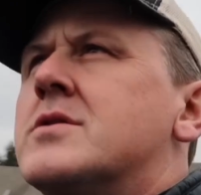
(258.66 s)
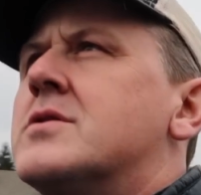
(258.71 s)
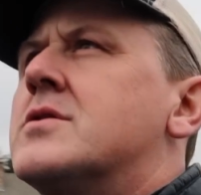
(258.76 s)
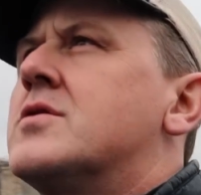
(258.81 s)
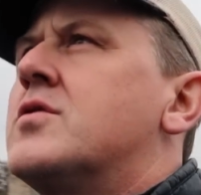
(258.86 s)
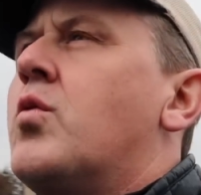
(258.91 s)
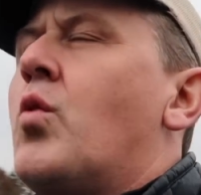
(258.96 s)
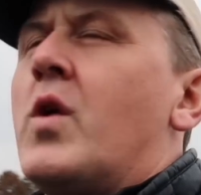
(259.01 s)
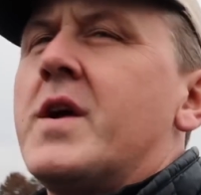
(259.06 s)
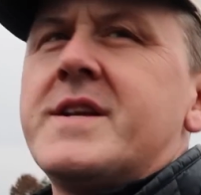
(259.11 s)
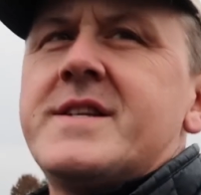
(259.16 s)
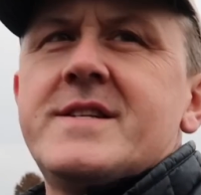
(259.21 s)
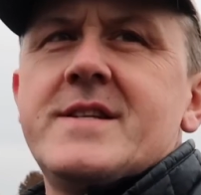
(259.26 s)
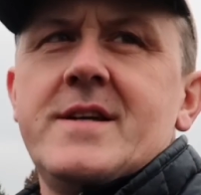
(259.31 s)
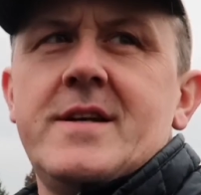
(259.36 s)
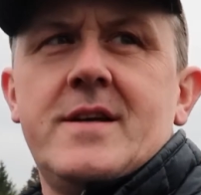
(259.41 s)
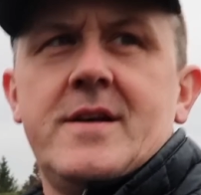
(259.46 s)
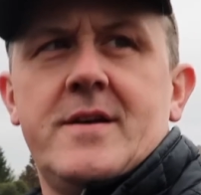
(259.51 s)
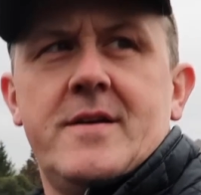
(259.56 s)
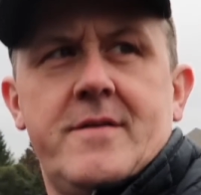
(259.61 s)

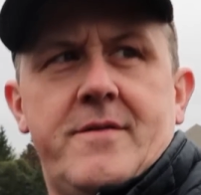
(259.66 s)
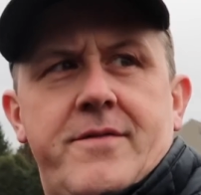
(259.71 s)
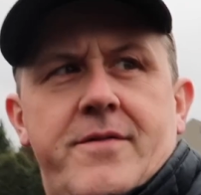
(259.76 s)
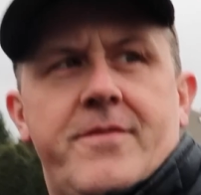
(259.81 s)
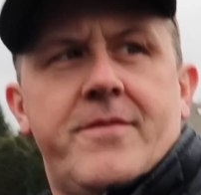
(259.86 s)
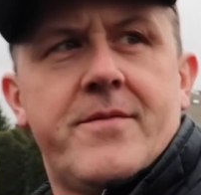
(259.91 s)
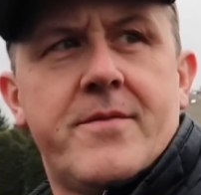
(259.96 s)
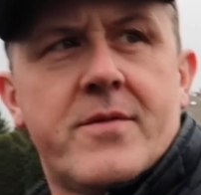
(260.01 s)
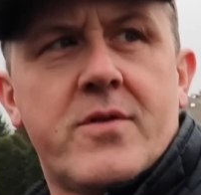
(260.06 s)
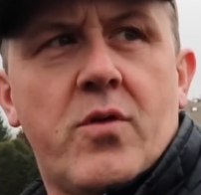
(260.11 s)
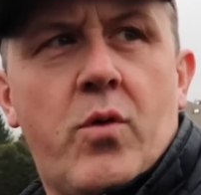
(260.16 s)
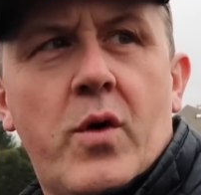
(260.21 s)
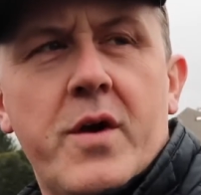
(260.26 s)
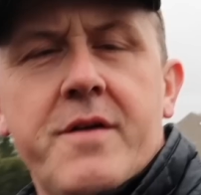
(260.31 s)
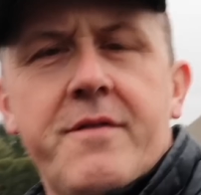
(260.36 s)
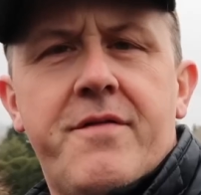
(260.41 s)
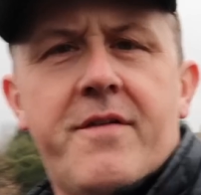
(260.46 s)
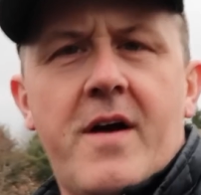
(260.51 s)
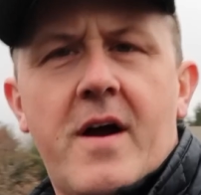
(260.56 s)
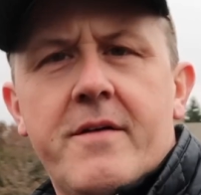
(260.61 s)

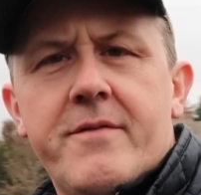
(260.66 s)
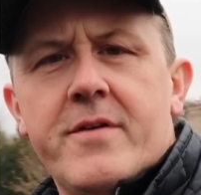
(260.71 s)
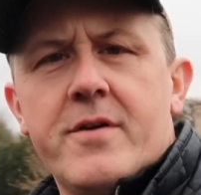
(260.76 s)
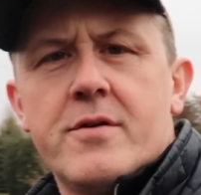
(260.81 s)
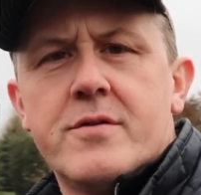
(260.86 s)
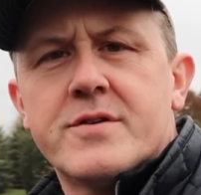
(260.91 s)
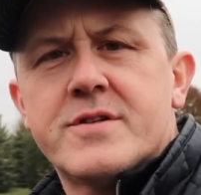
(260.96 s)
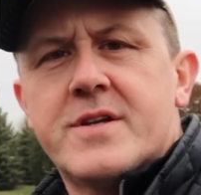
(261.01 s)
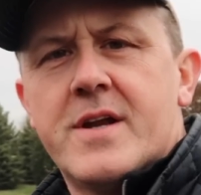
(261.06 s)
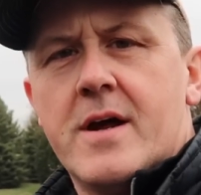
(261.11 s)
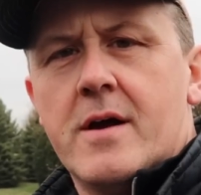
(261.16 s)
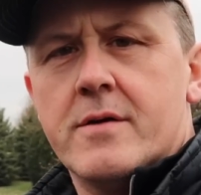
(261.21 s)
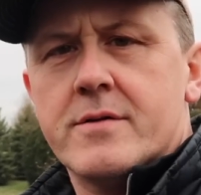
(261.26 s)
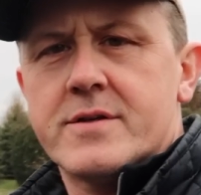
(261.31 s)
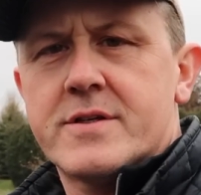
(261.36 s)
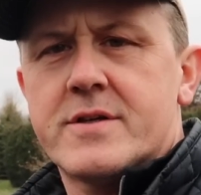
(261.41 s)
25 years now.